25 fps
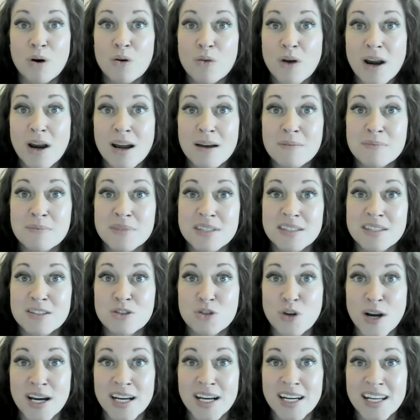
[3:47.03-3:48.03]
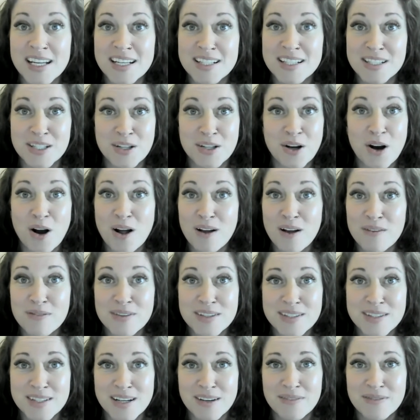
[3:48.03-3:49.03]
programs, trainings, and
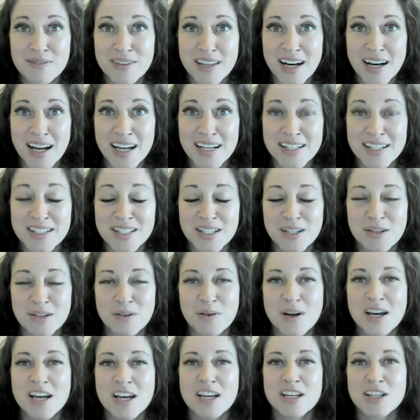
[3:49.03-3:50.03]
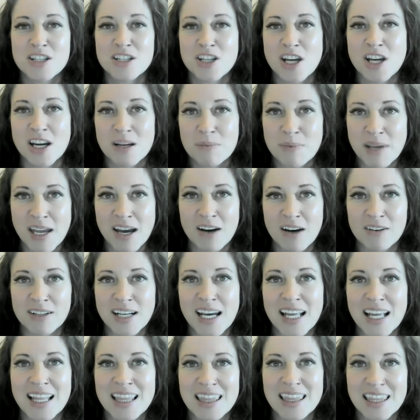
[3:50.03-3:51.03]
all of the stuff that I do, check me
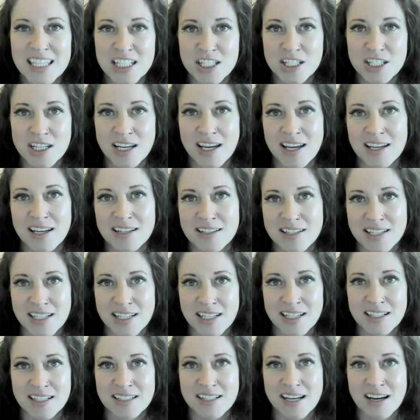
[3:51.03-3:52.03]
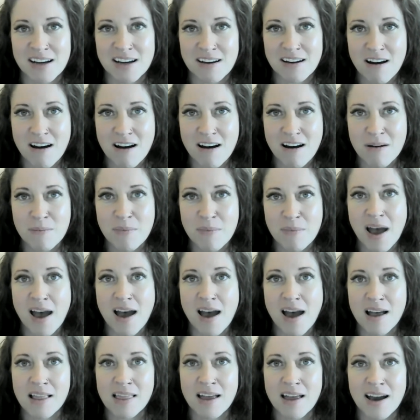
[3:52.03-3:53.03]
out at
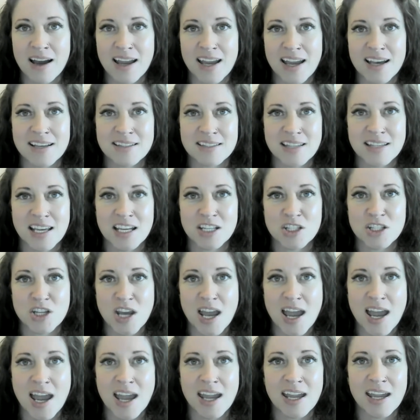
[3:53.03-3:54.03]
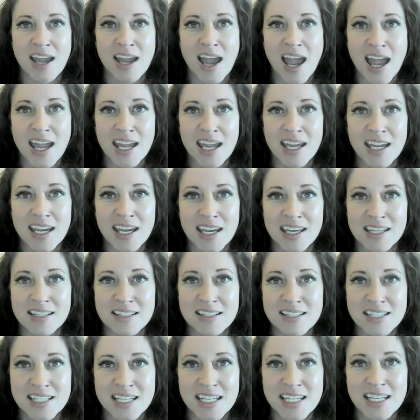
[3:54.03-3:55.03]
LishaAntiqua.com,
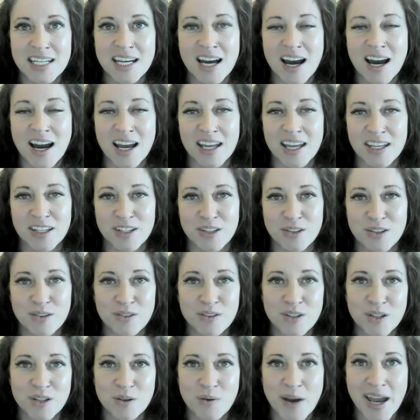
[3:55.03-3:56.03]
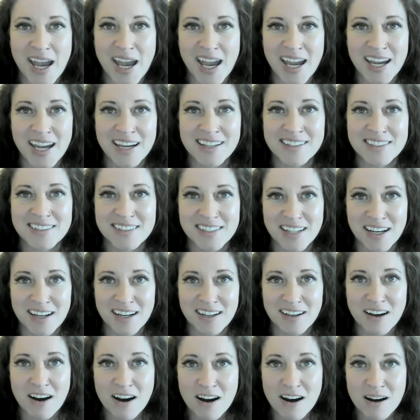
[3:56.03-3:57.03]

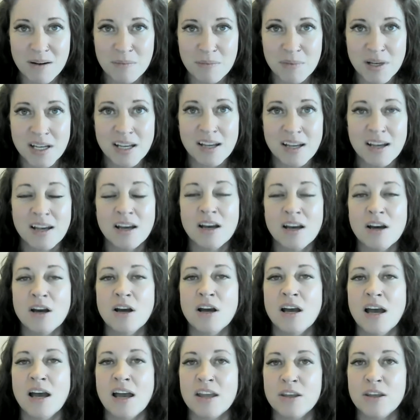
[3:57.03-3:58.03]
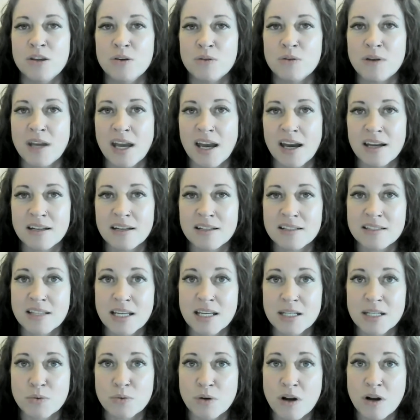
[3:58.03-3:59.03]
LishaAntiqua.com. You
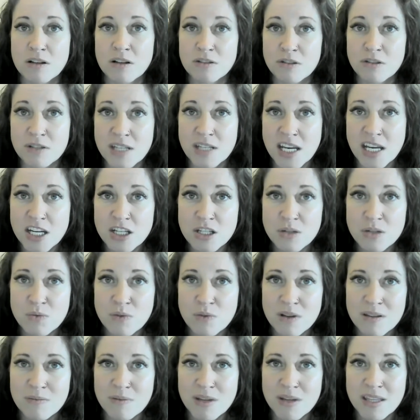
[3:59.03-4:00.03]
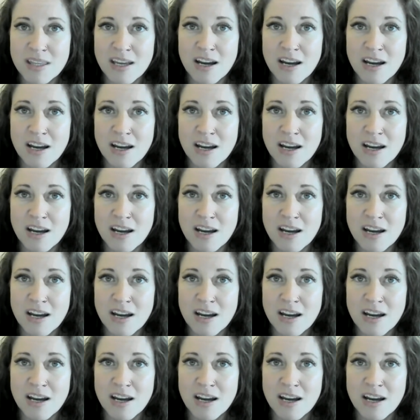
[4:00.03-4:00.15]
can schedule a consultation